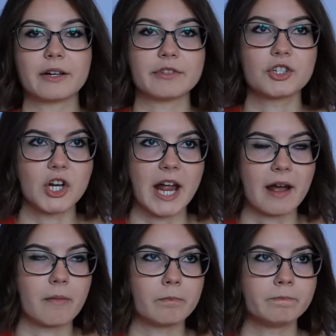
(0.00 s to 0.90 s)
of a
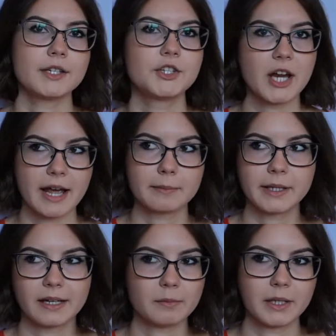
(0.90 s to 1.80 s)
jam. The jam
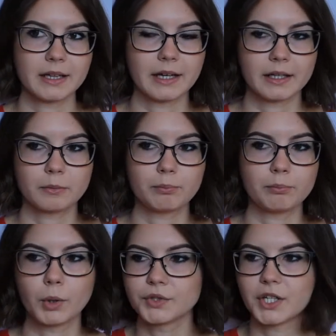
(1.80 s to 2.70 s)
can be like
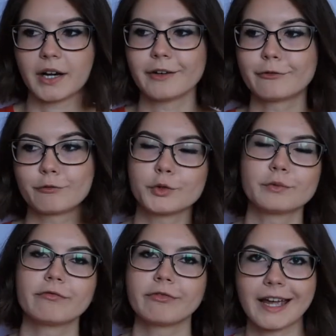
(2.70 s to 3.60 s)

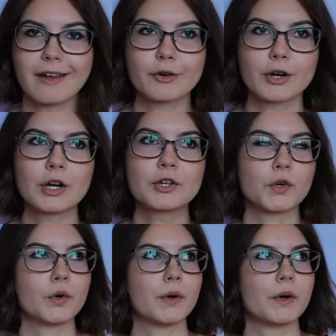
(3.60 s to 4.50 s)
multi-fruit flavored
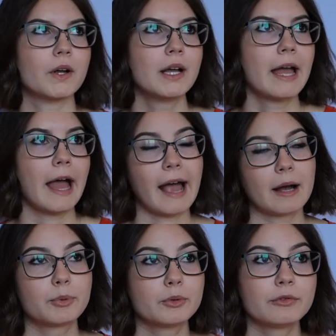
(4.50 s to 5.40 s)
or
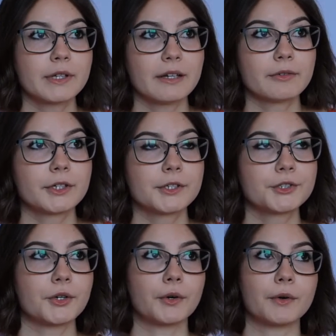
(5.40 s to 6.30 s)
apple flavored,
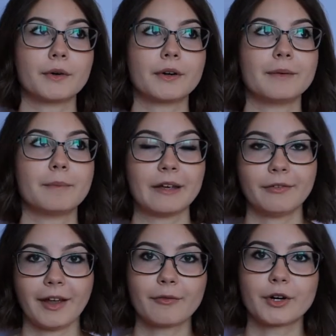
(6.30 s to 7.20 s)
or my
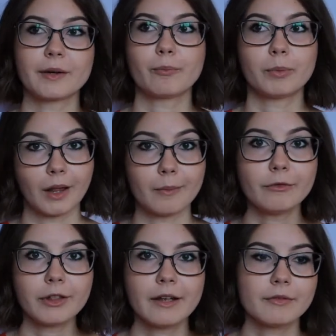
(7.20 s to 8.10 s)
favorite plum
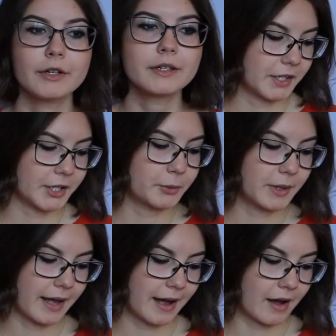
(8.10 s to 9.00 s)
flavored. Here we
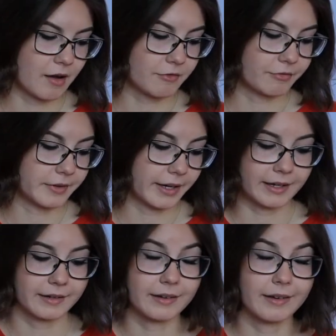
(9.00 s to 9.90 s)
have
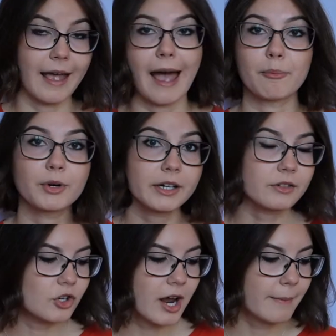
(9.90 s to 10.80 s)
an
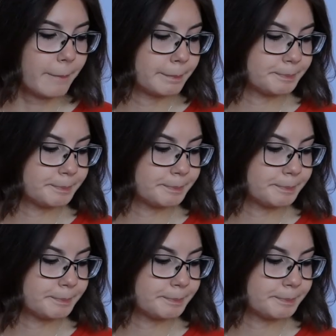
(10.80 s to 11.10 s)
apricot jam,